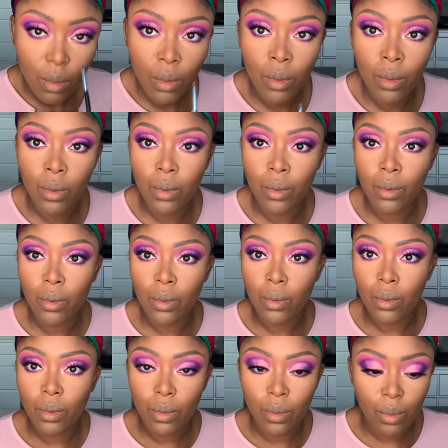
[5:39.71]

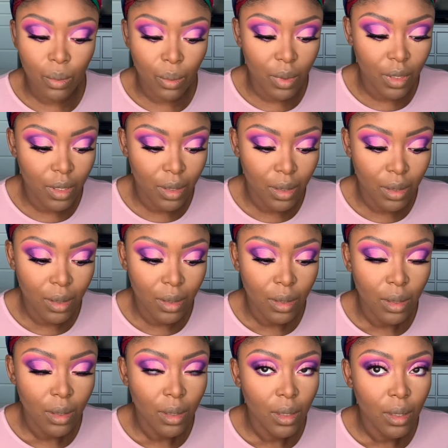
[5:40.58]
Ooh.
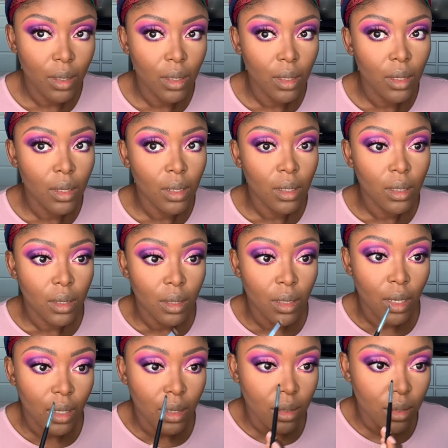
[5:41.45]

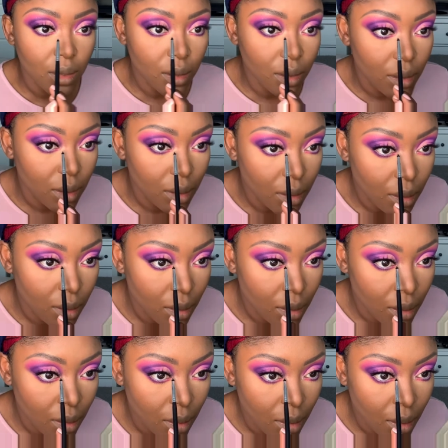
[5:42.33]
Yes.
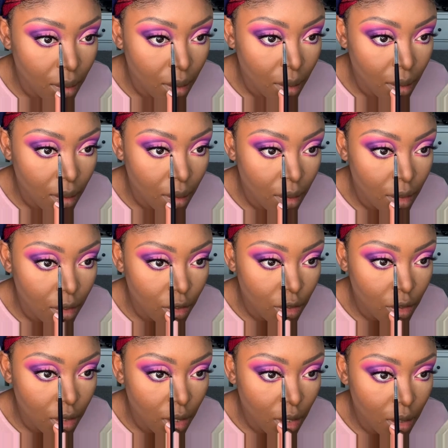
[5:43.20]
This
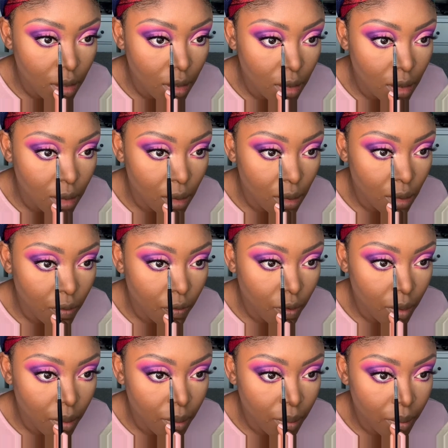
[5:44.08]
just takes this look
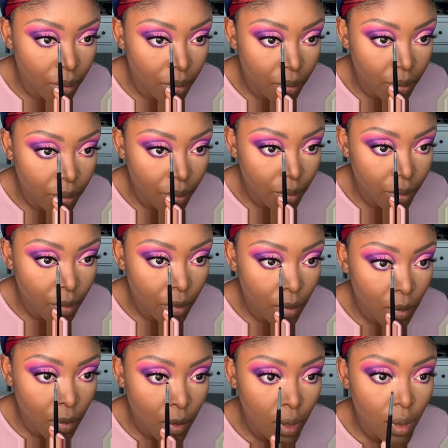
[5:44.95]
from,
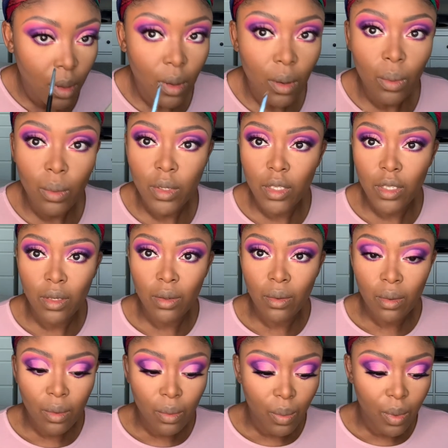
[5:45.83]
oh, it's
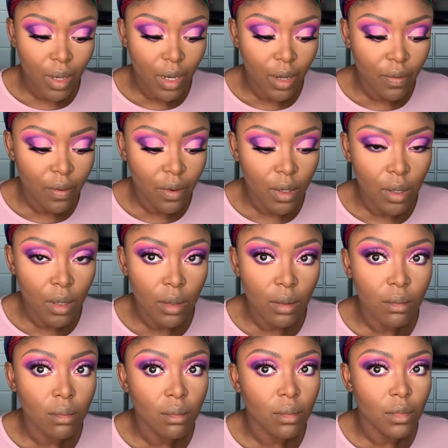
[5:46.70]
cute or whatever,
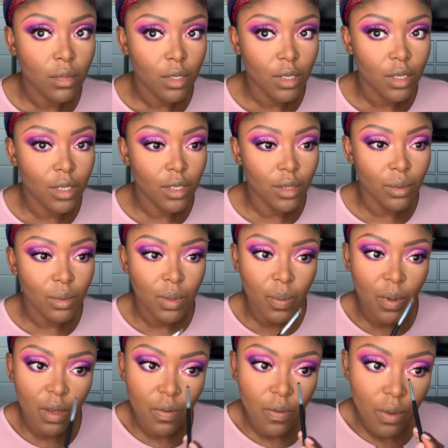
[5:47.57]
to
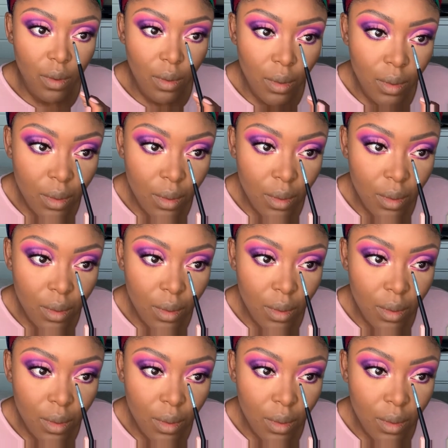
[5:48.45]
disrespectful.